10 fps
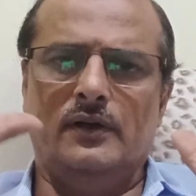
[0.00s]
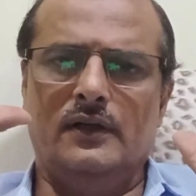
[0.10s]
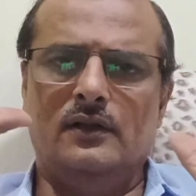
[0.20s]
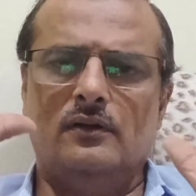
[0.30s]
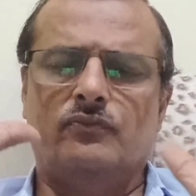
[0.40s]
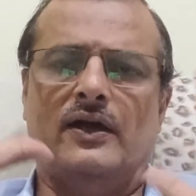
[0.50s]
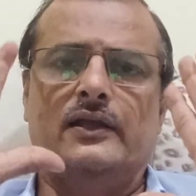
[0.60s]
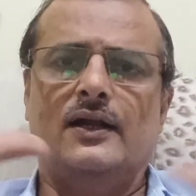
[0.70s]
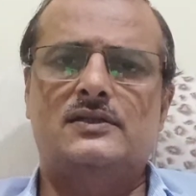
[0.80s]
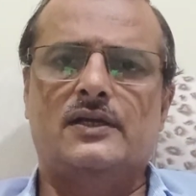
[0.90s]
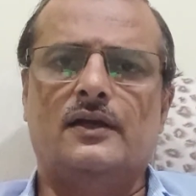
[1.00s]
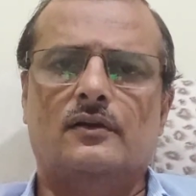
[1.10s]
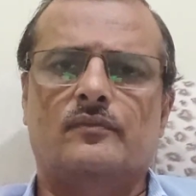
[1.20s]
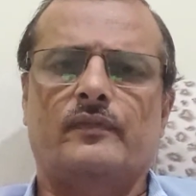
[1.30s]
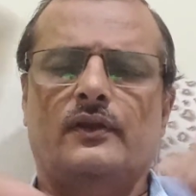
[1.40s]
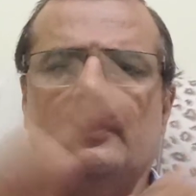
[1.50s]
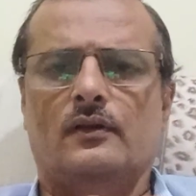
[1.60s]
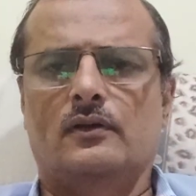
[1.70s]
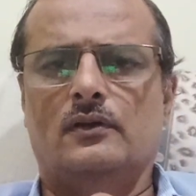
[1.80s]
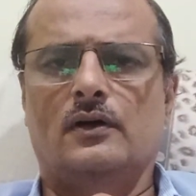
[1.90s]
in finalizing
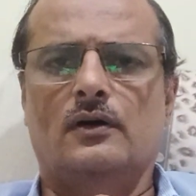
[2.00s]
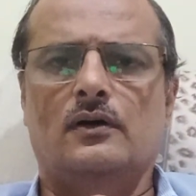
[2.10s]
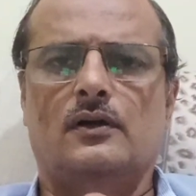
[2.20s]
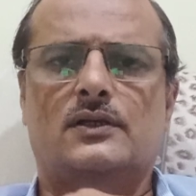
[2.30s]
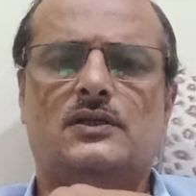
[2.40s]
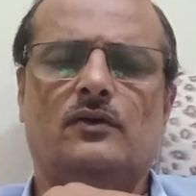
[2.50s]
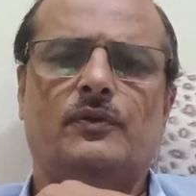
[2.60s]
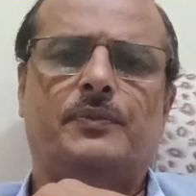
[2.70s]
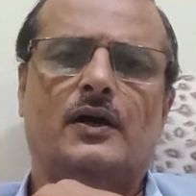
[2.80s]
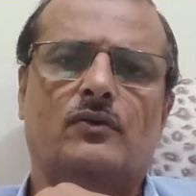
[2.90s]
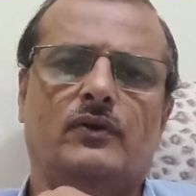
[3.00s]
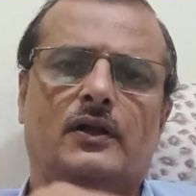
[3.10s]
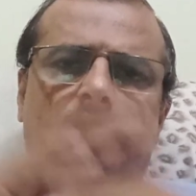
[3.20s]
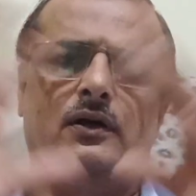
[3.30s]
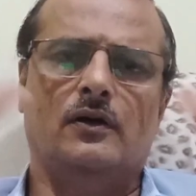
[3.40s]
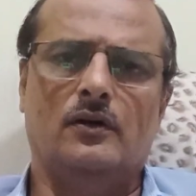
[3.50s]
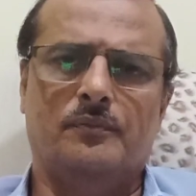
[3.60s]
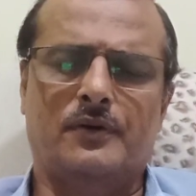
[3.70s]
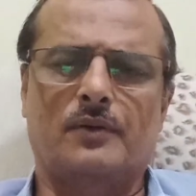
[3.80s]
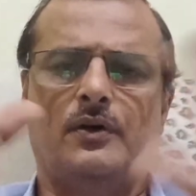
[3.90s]
the rasa vipak virya
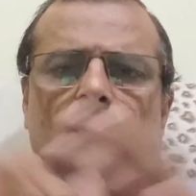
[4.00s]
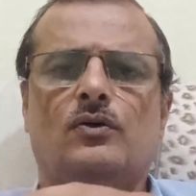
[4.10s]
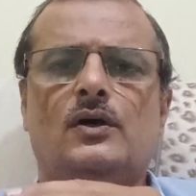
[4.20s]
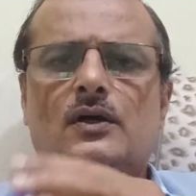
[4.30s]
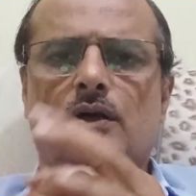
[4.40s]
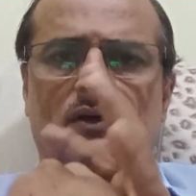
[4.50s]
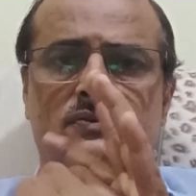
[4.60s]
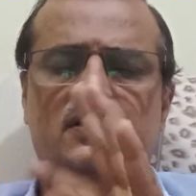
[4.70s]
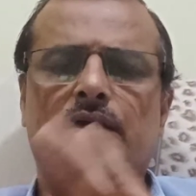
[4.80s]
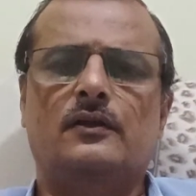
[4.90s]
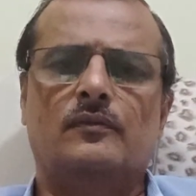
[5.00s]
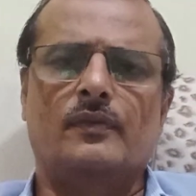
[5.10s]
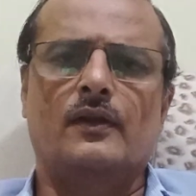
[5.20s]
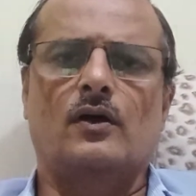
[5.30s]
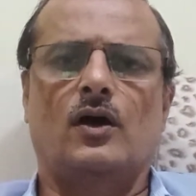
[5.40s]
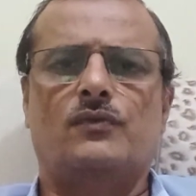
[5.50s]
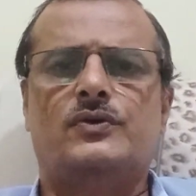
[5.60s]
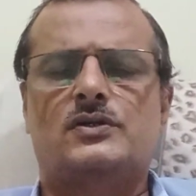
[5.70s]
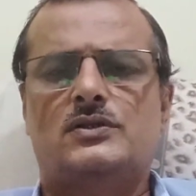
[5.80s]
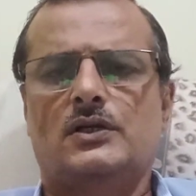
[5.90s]
prabhav if seen
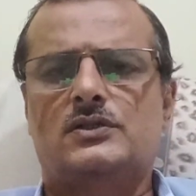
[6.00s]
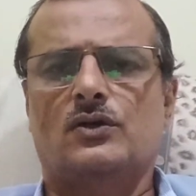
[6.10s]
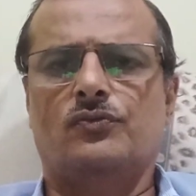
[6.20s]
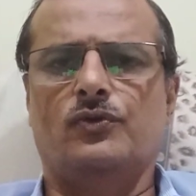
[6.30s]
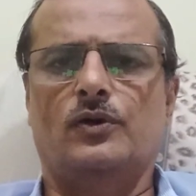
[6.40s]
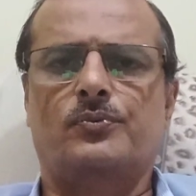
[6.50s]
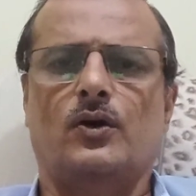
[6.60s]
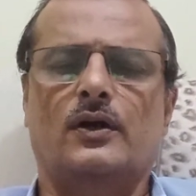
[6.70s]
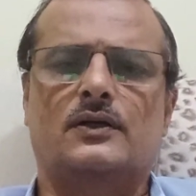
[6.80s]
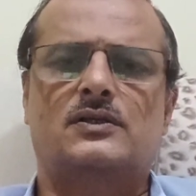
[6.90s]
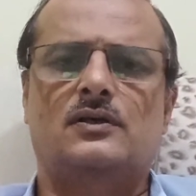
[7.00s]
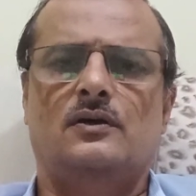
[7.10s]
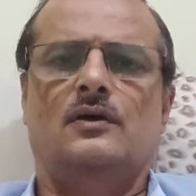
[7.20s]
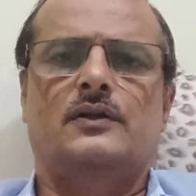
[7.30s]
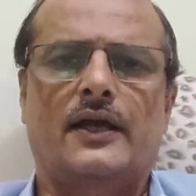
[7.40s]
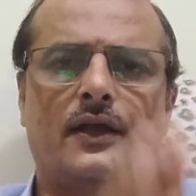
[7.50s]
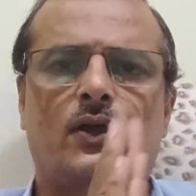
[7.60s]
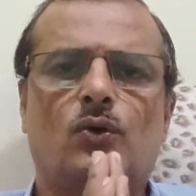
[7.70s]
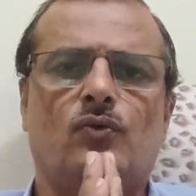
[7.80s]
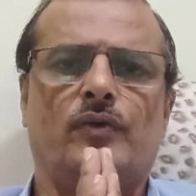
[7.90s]
of such food products.
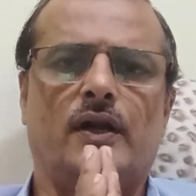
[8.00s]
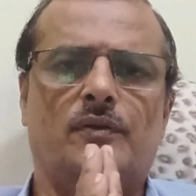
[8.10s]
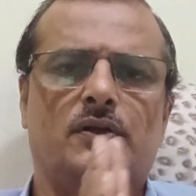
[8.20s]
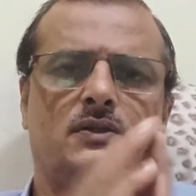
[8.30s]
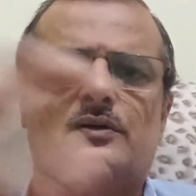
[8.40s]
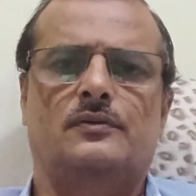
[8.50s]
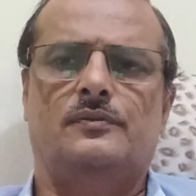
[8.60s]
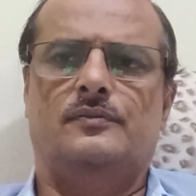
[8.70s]
Thank you very much.